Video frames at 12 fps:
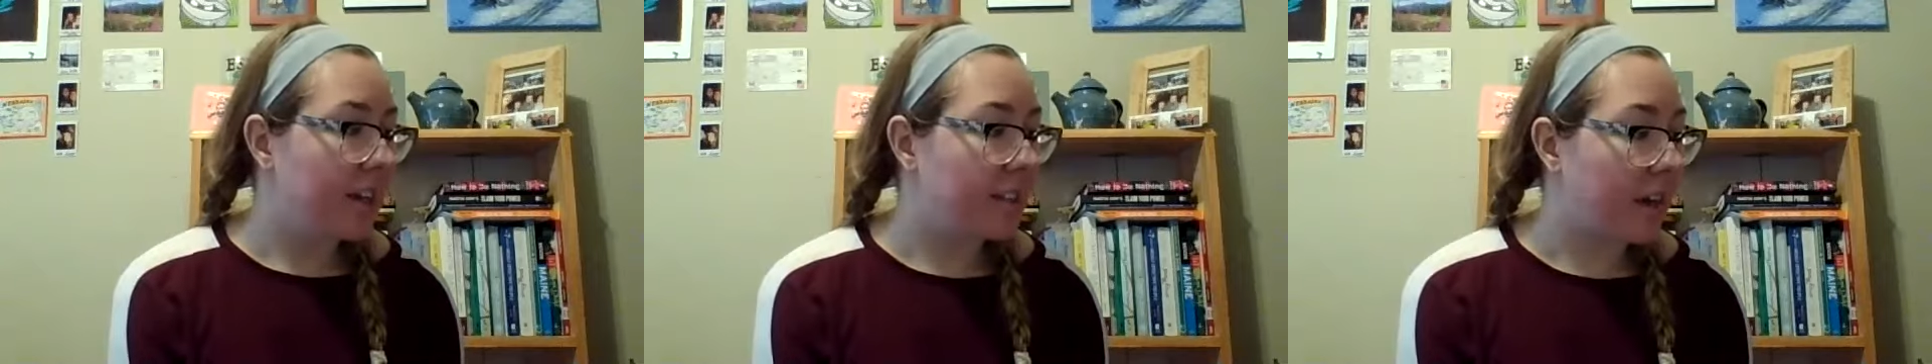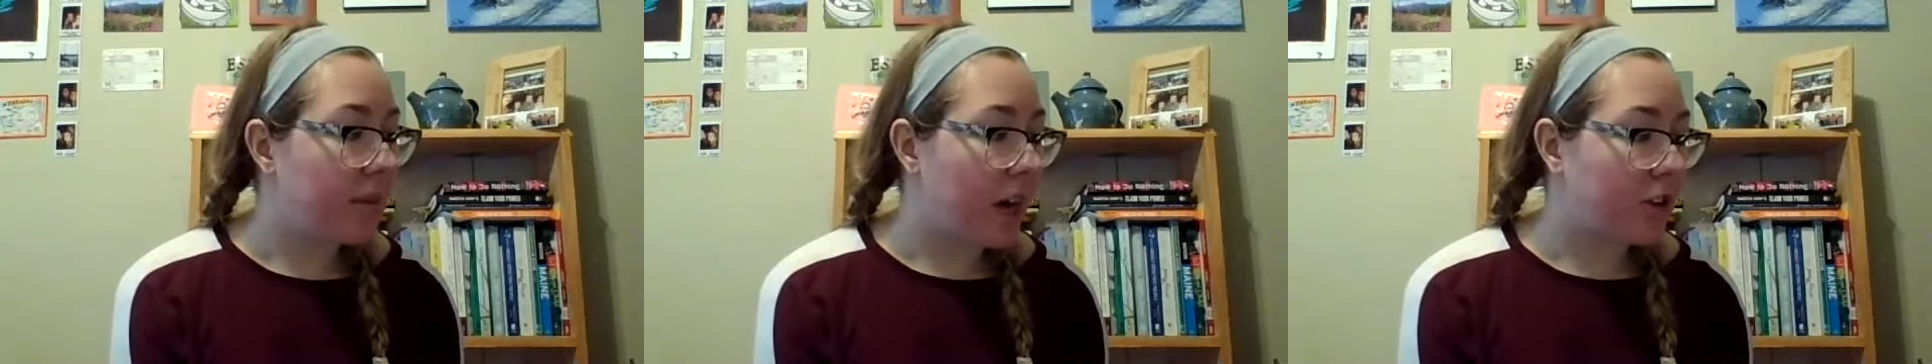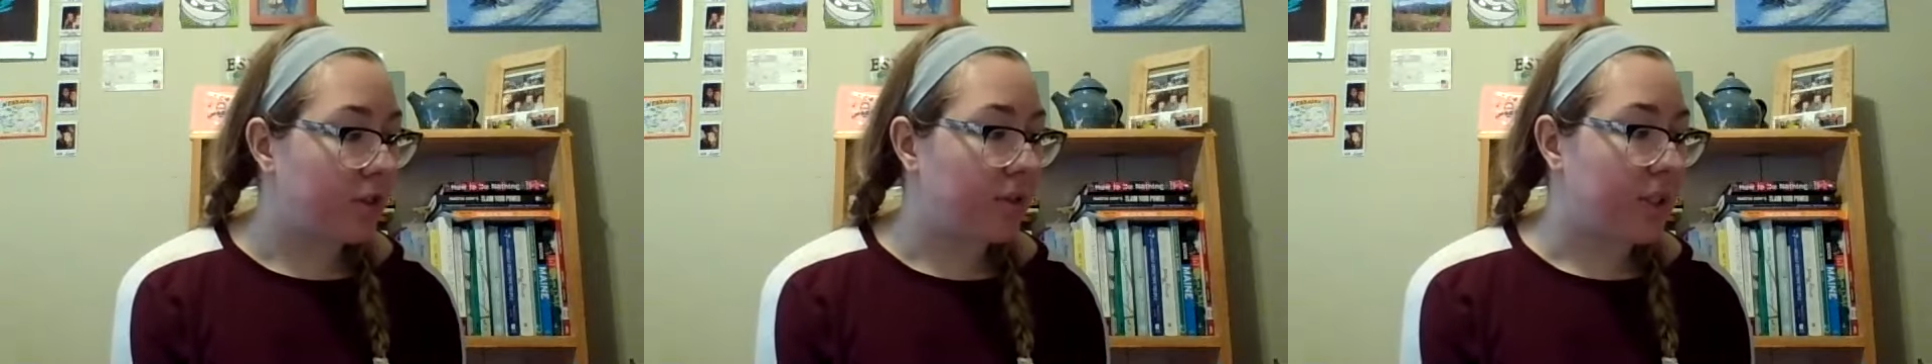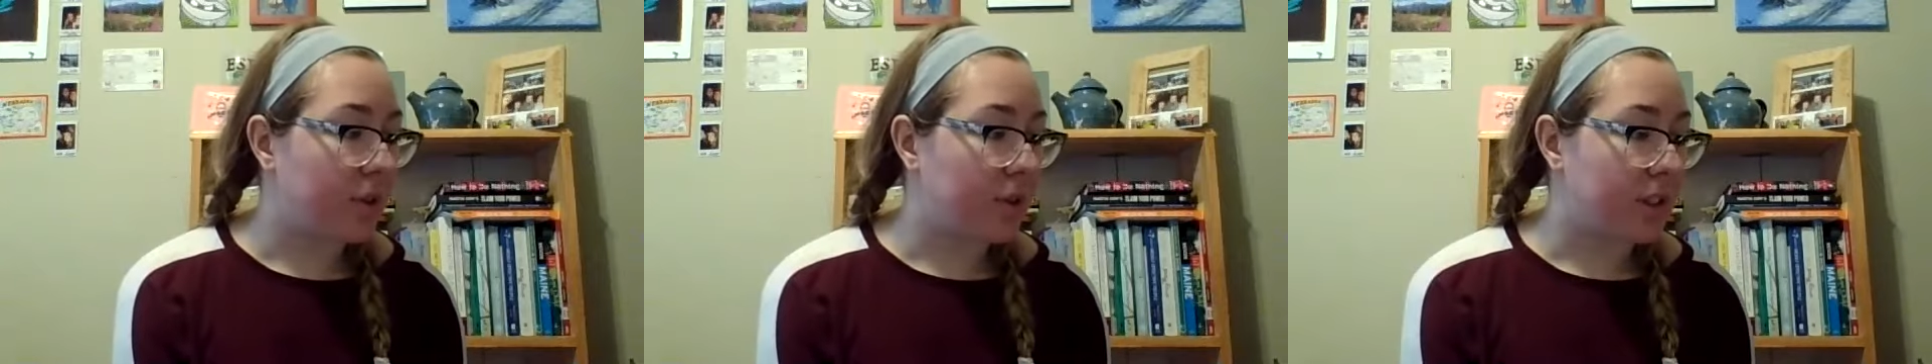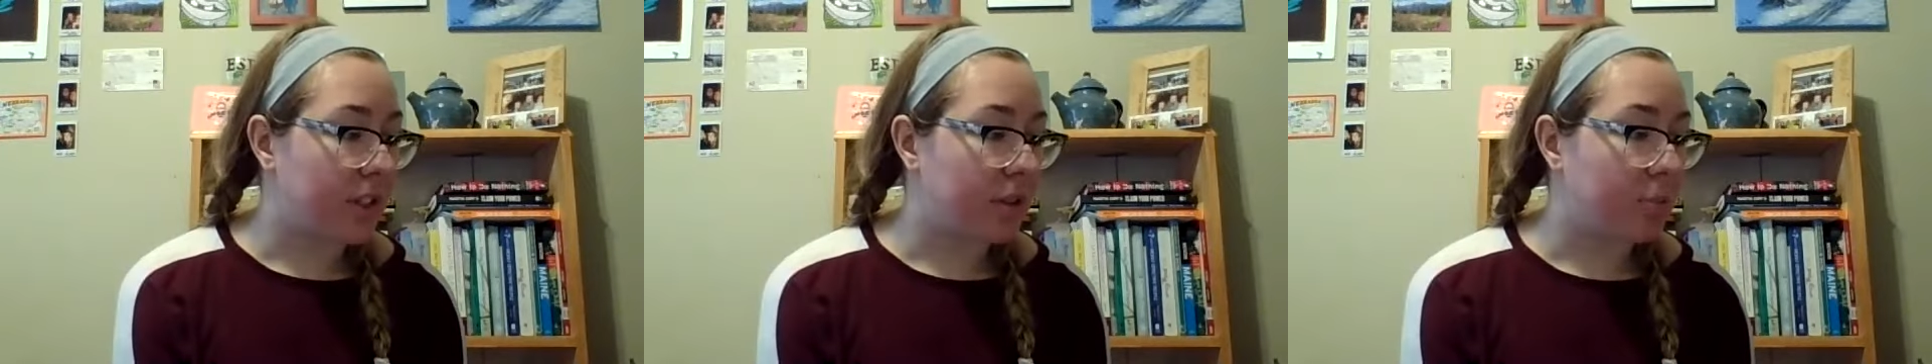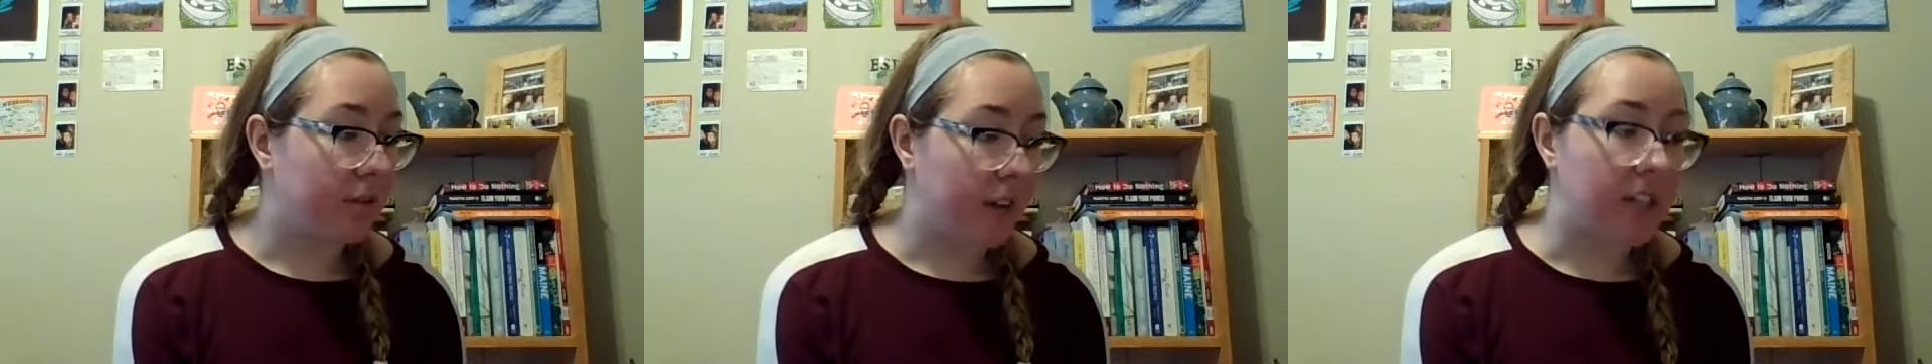Some natural resources
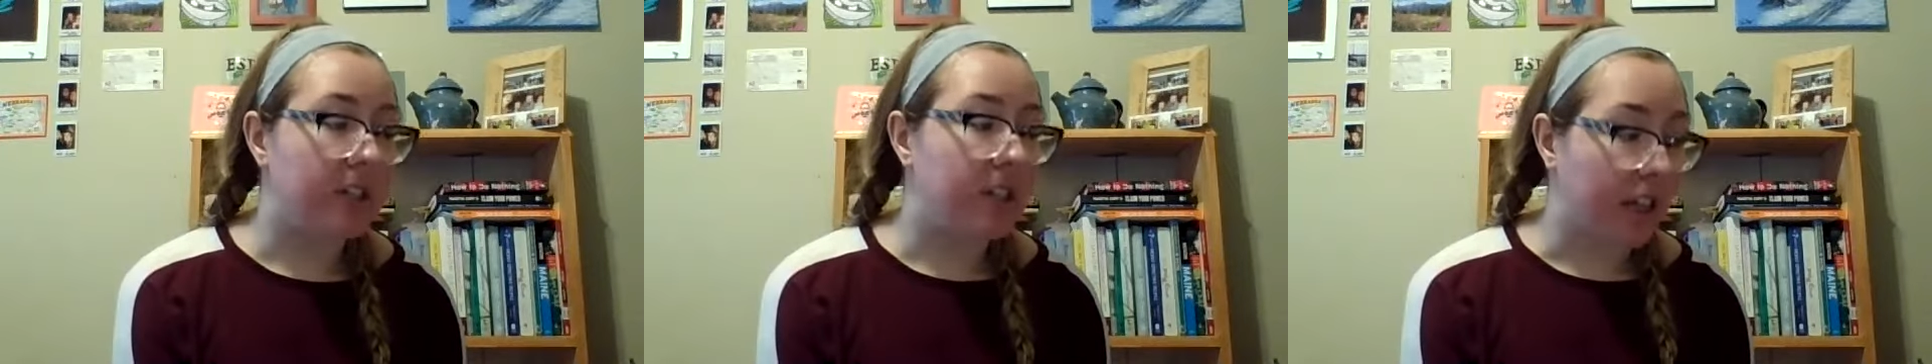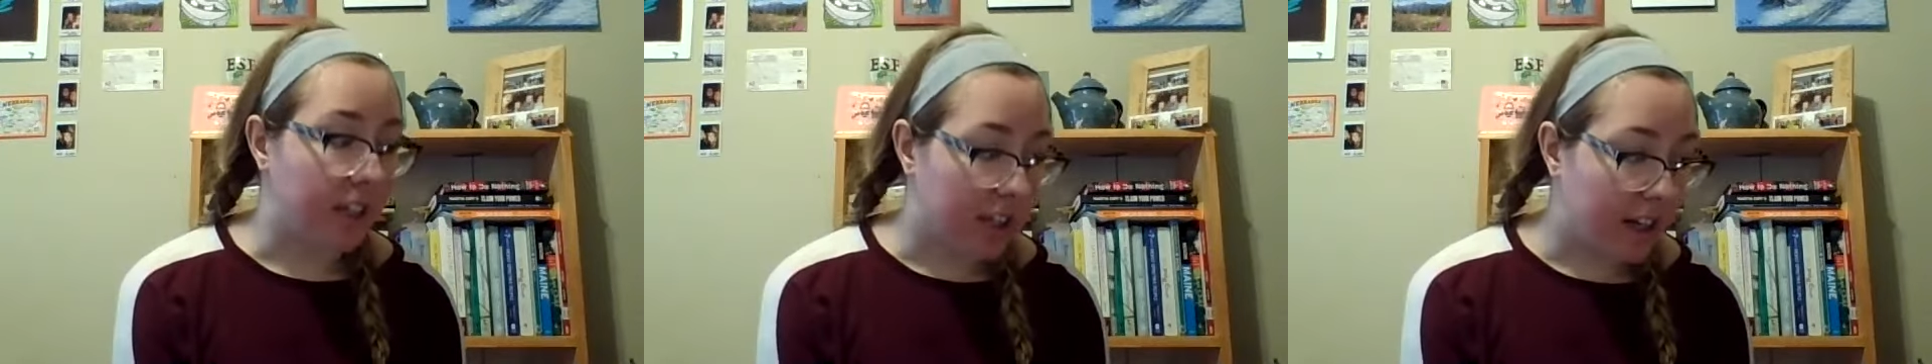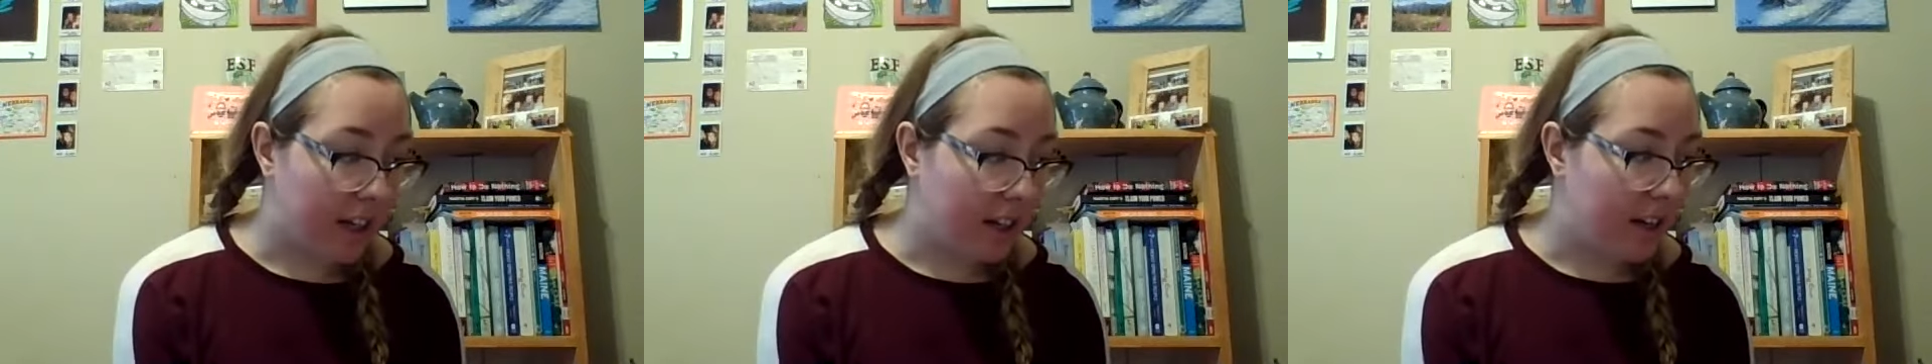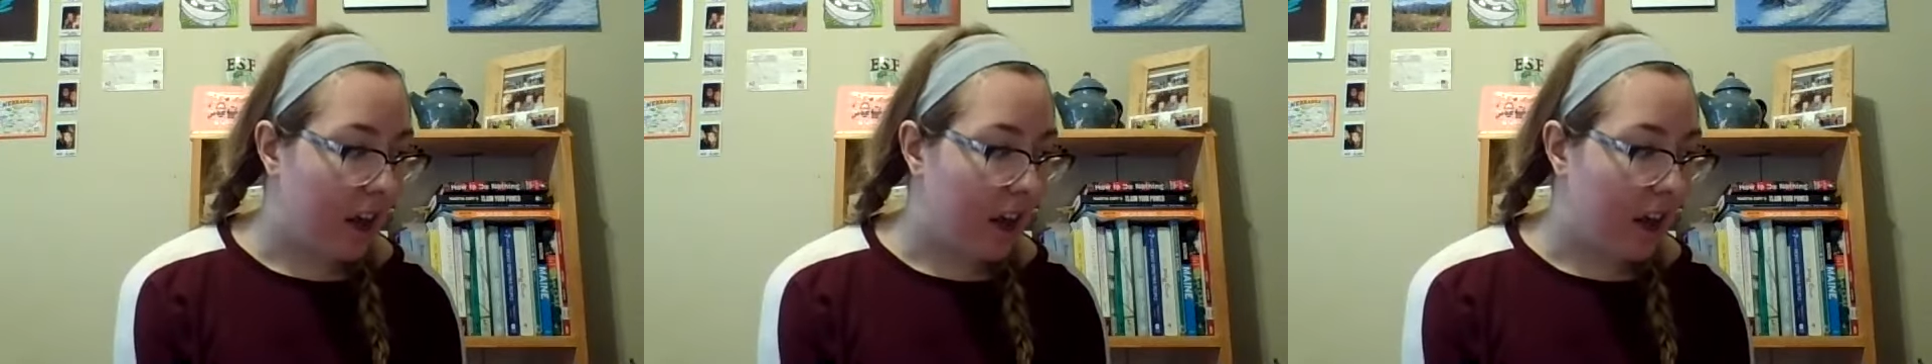provide shelter,